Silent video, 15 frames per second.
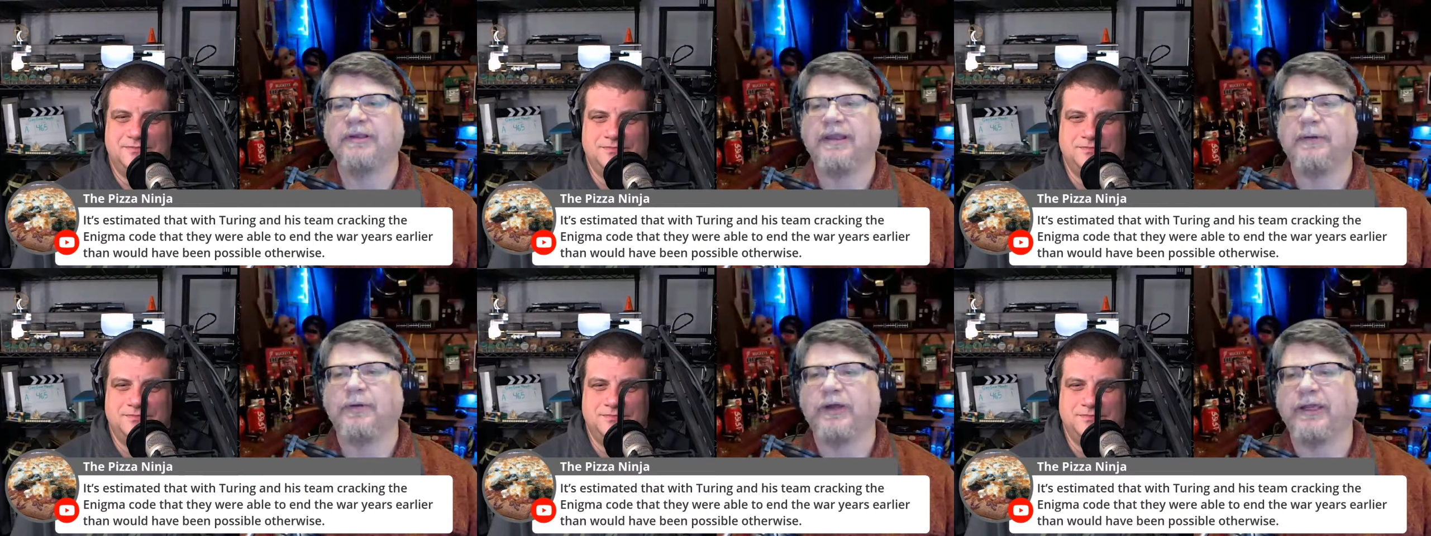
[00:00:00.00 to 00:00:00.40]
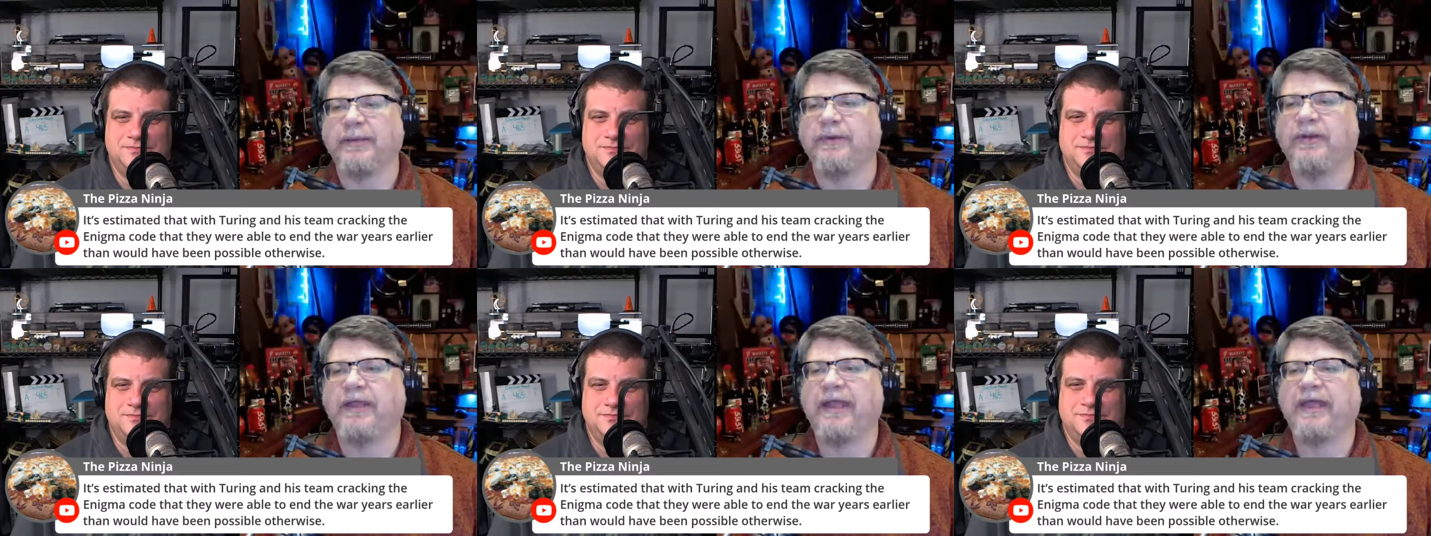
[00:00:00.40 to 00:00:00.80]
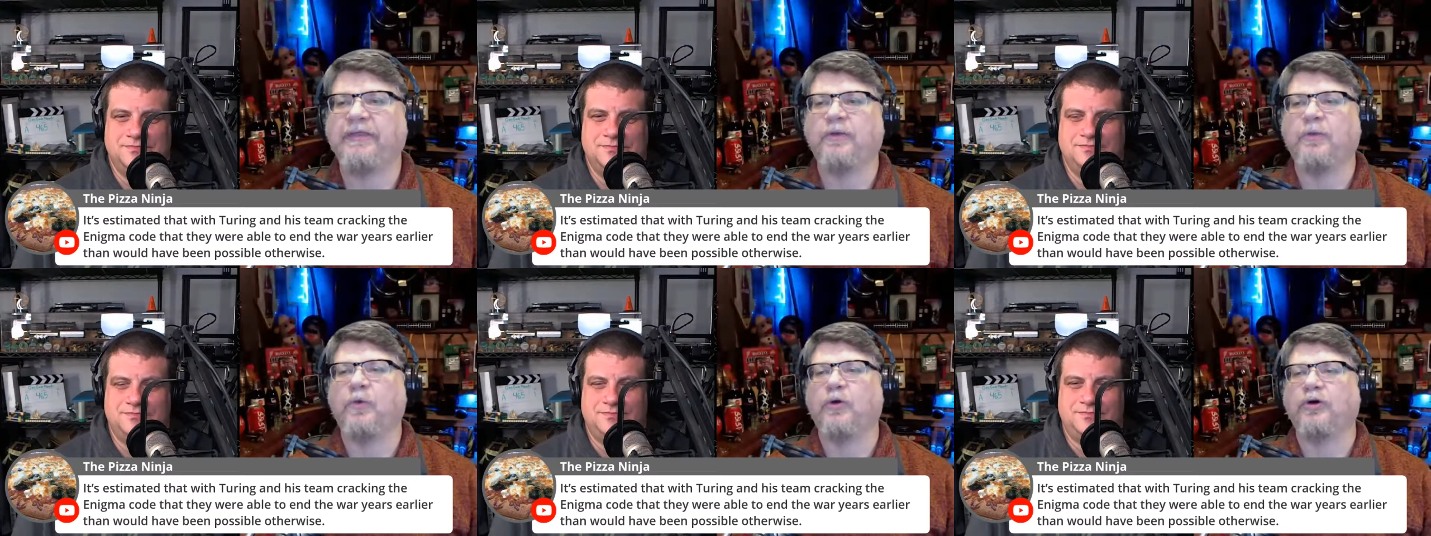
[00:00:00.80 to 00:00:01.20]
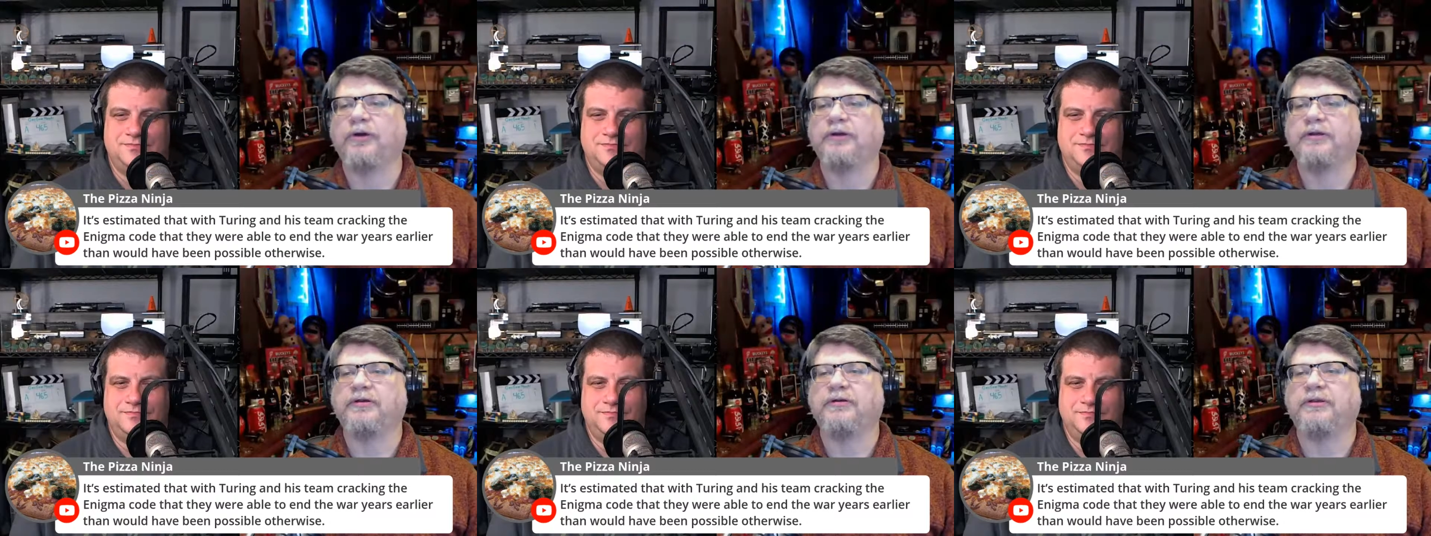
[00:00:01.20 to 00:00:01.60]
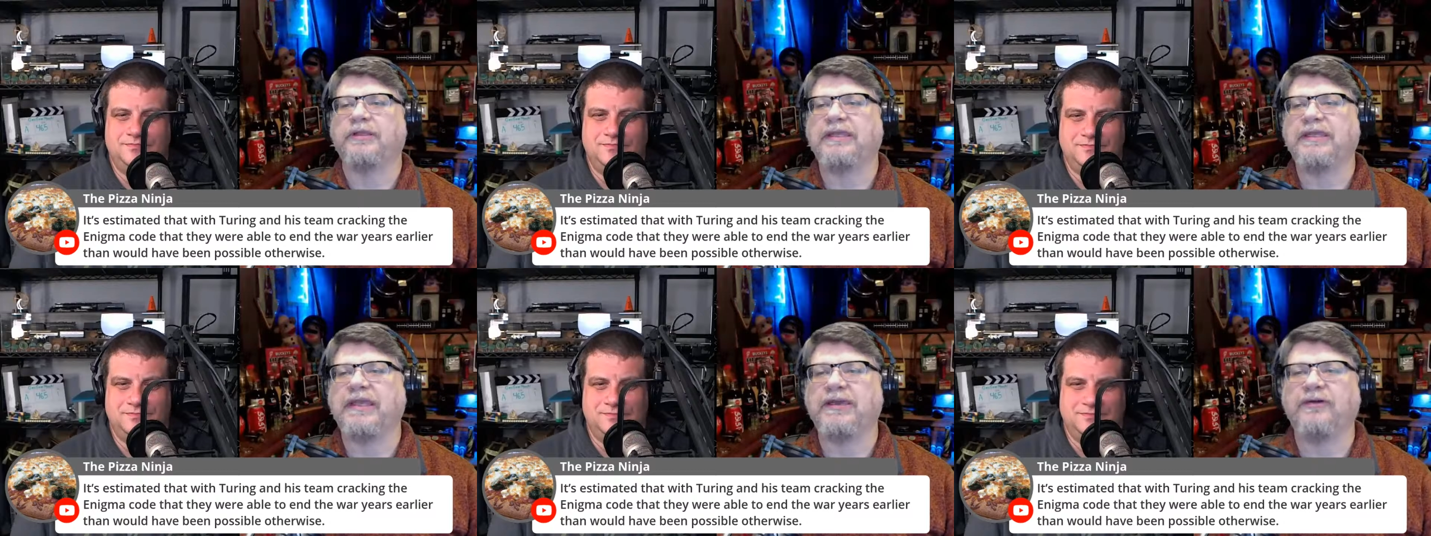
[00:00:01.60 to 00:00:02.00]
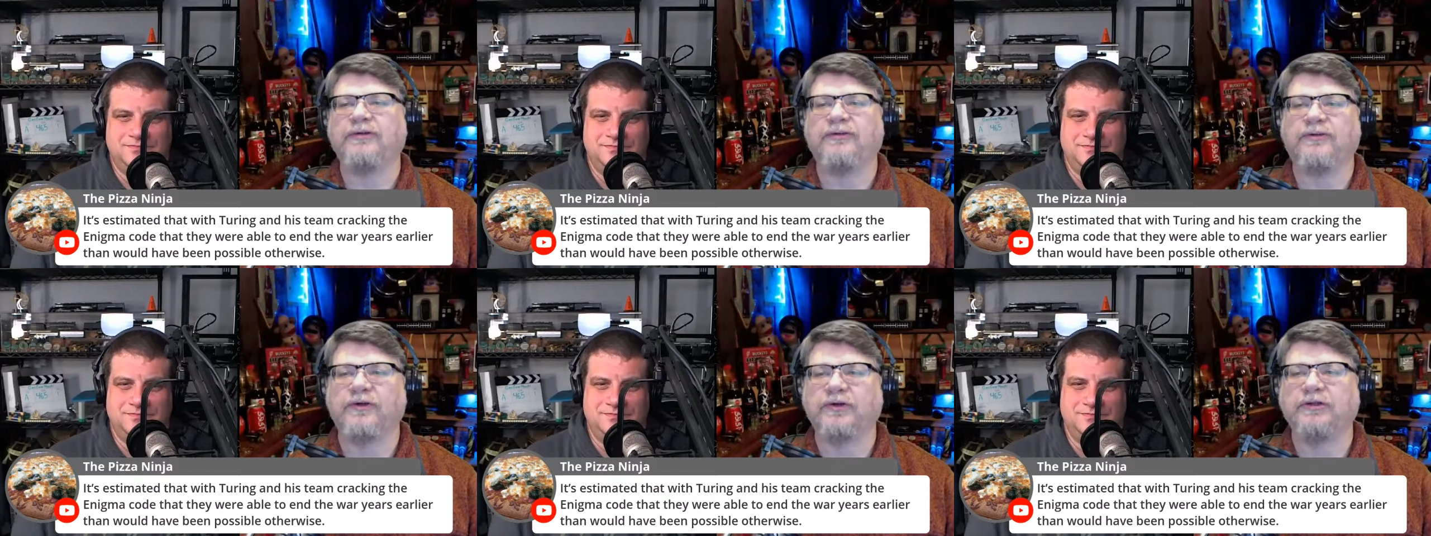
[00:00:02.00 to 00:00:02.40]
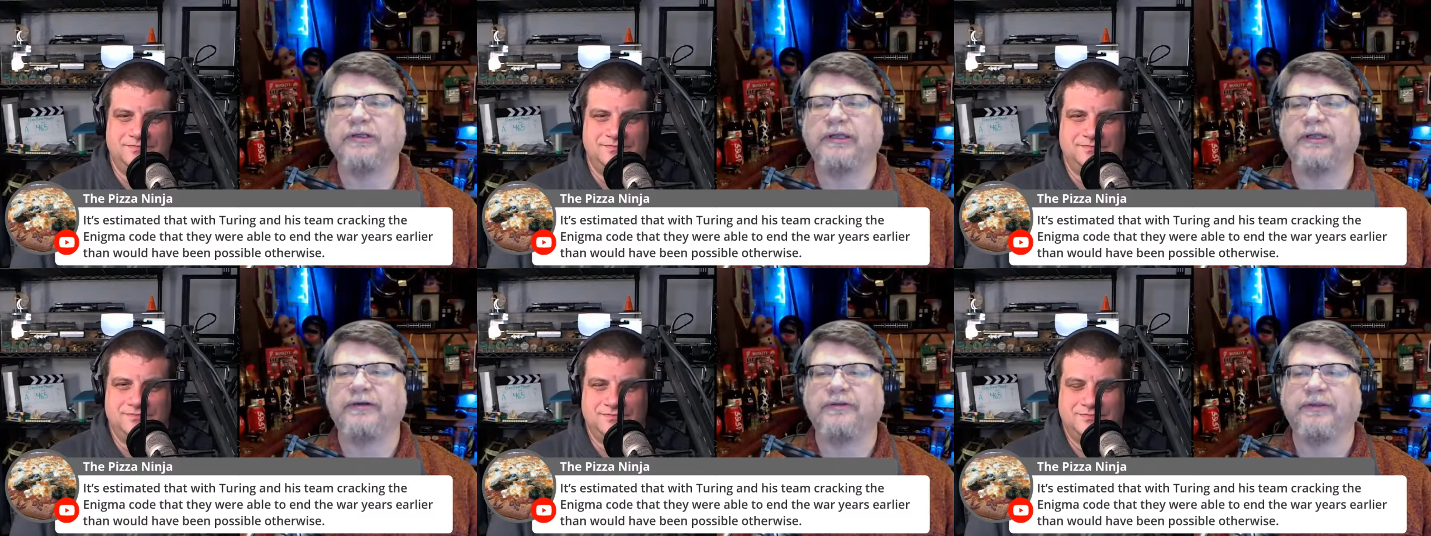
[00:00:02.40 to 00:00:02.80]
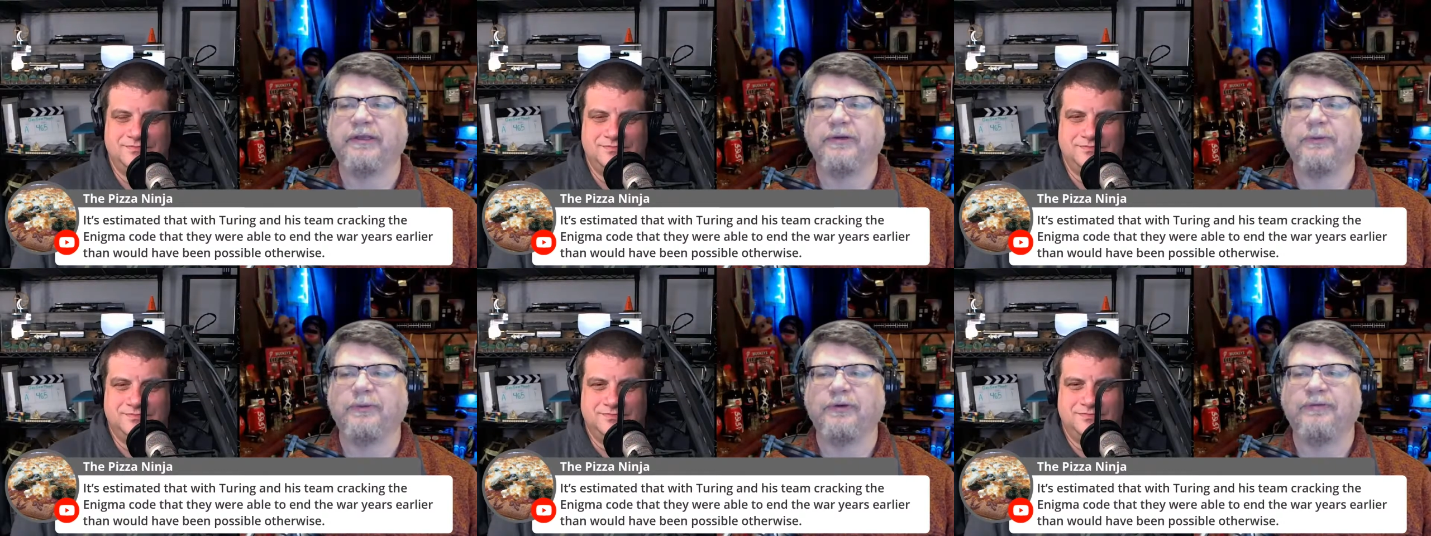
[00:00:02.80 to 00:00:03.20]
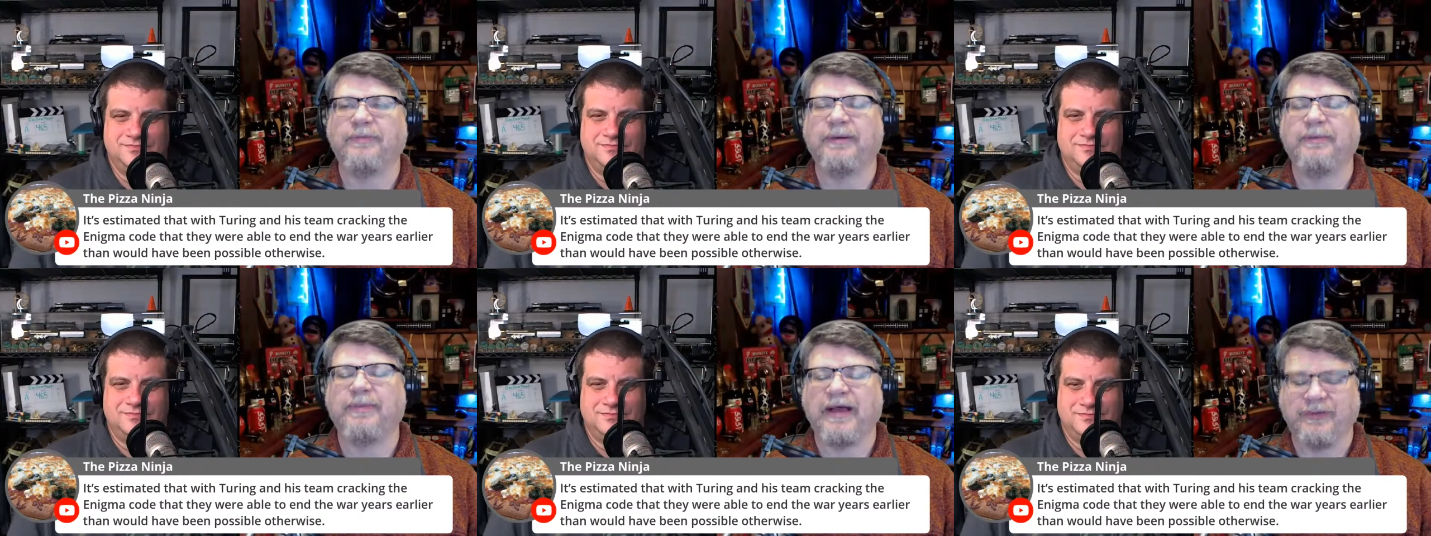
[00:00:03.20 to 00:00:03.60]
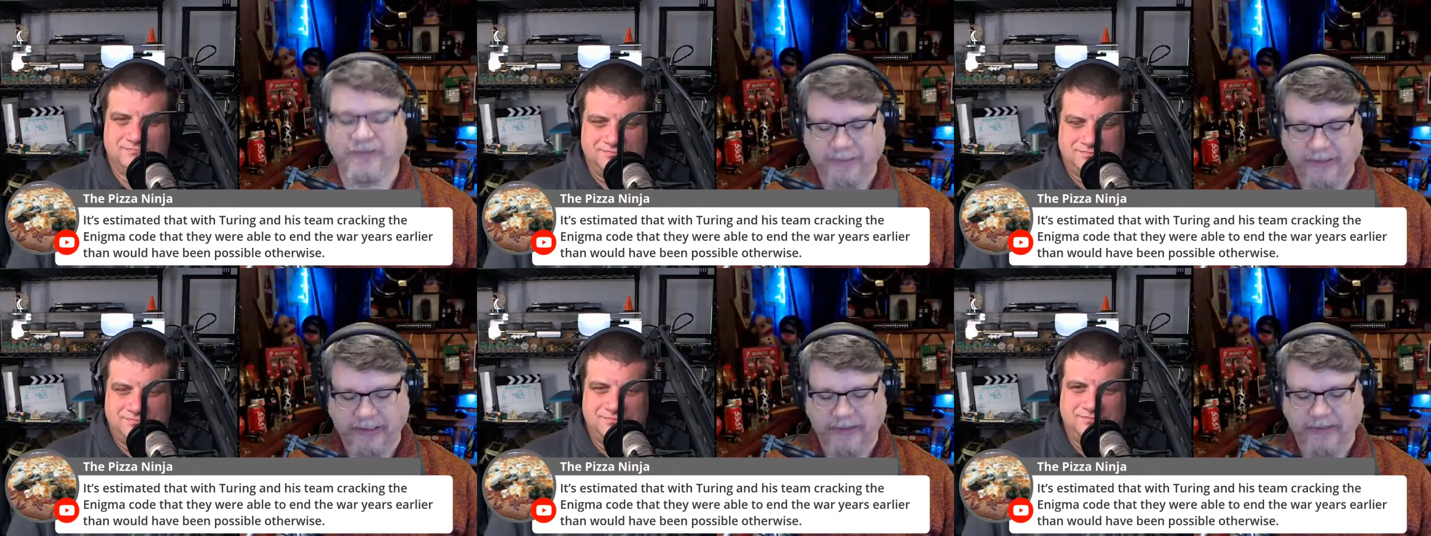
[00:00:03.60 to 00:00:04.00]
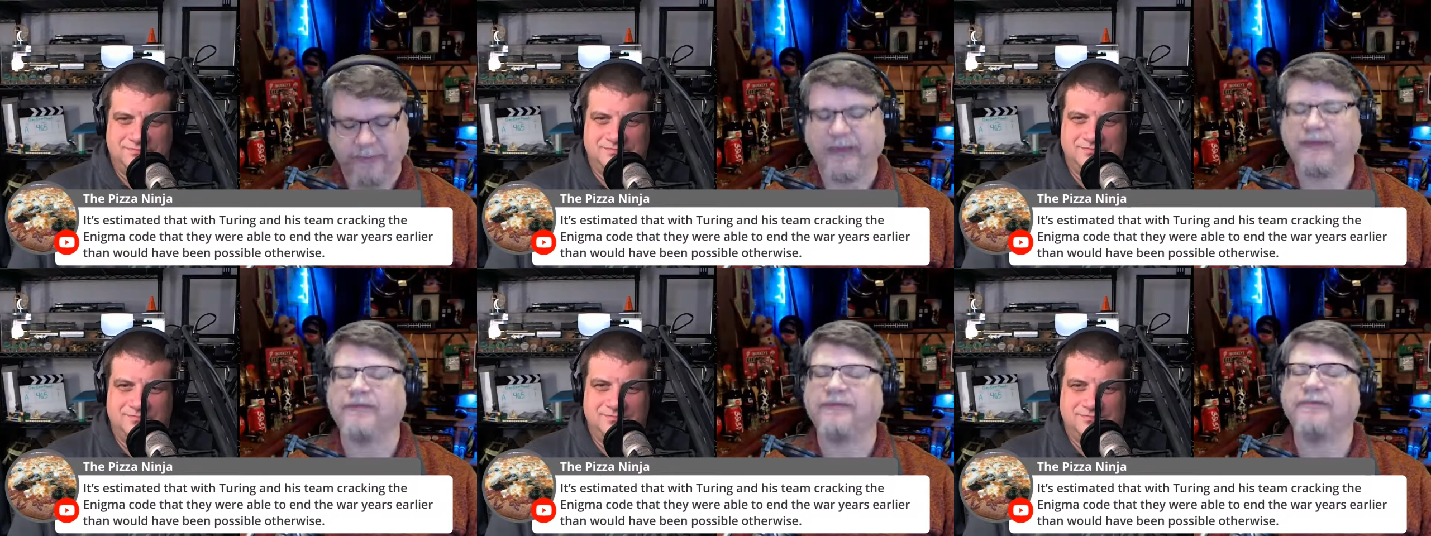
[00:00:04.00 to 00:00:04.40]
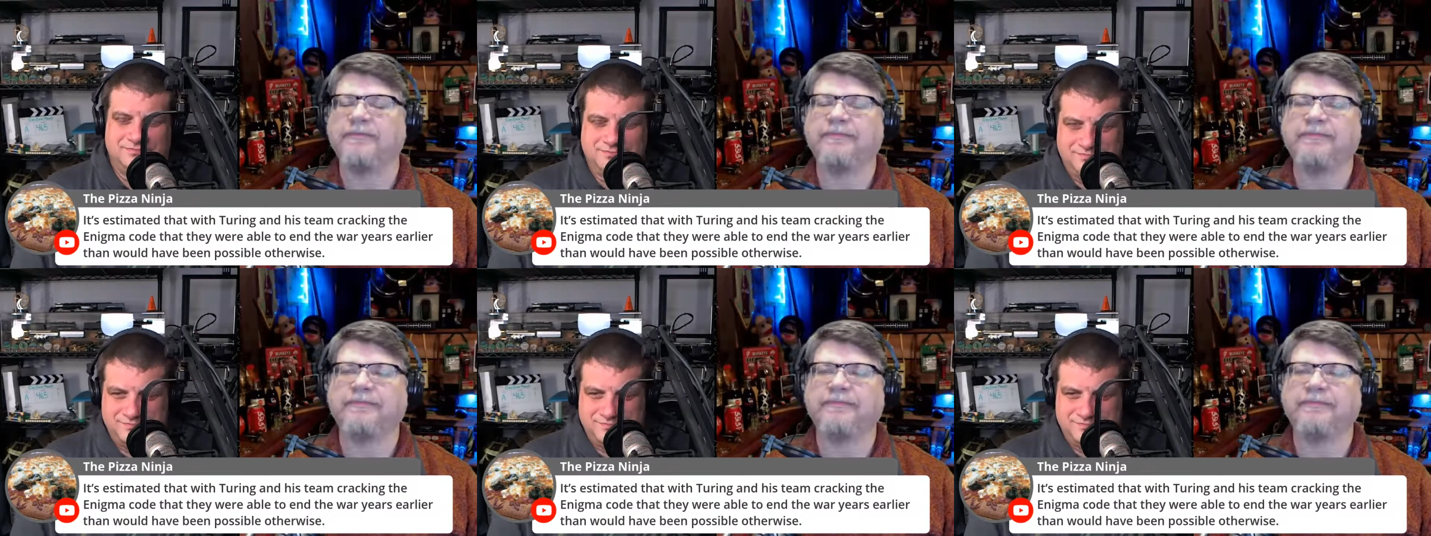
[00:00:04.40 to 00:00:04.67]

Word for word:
Speaker 1: they were able to end the war years earlier than it would have been possible otherwise.